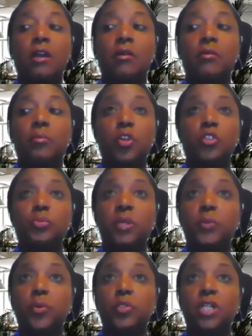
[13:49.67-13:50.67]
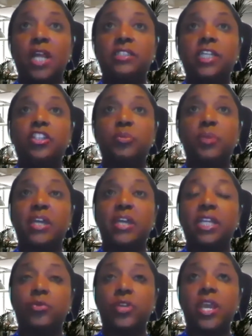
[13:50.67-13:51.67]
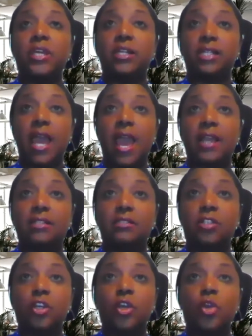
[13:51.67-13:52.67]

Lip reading: Most people will not tell you about Henrietta Lacks,